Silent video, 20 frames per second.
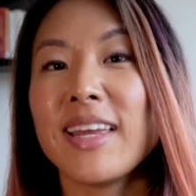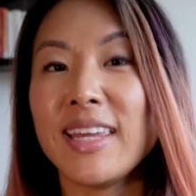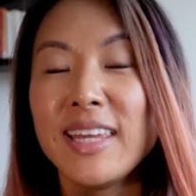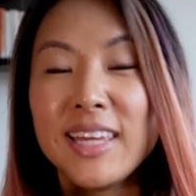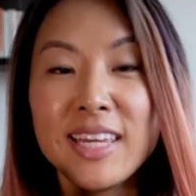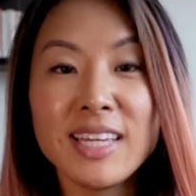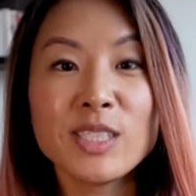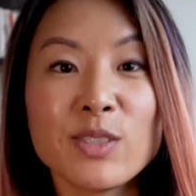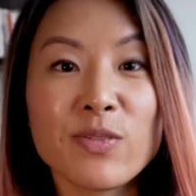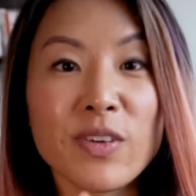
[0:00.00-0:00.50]

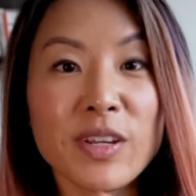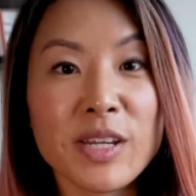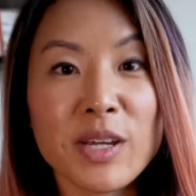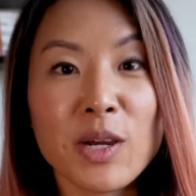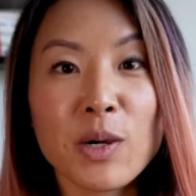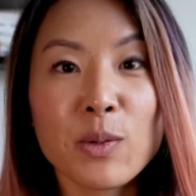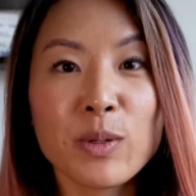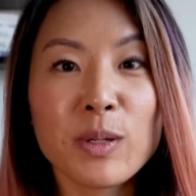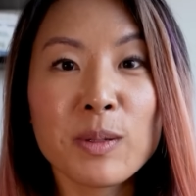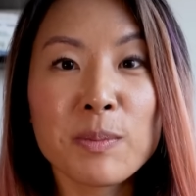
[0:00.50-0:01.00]
Each
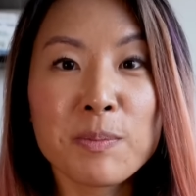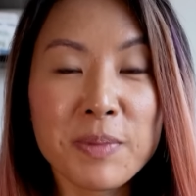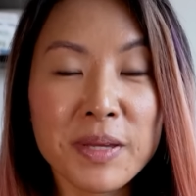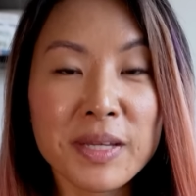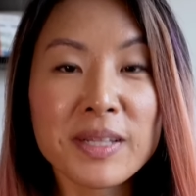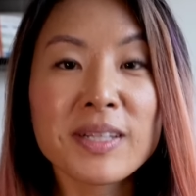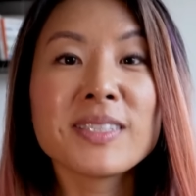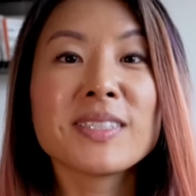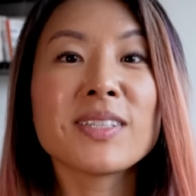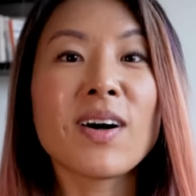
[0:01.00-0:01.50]
video will
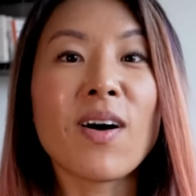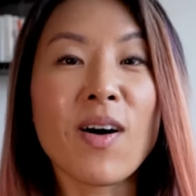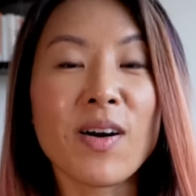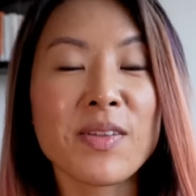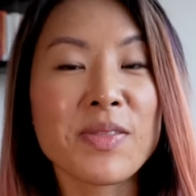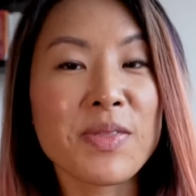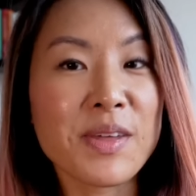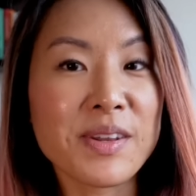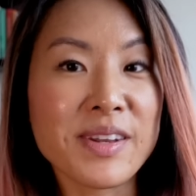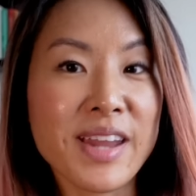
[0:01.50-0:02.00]
build
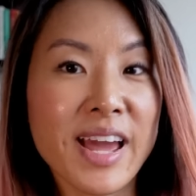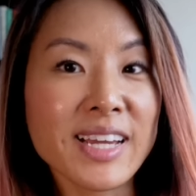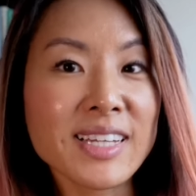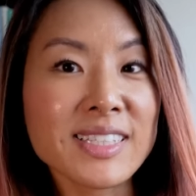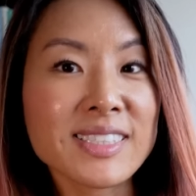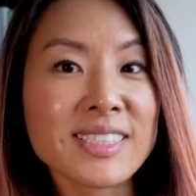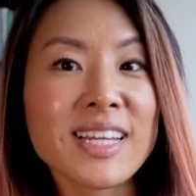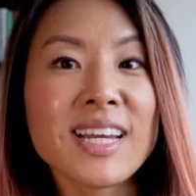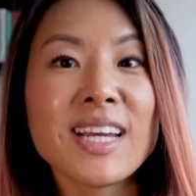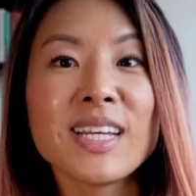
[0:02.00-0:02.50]
on the
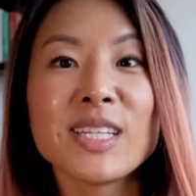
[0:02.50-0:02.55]
next,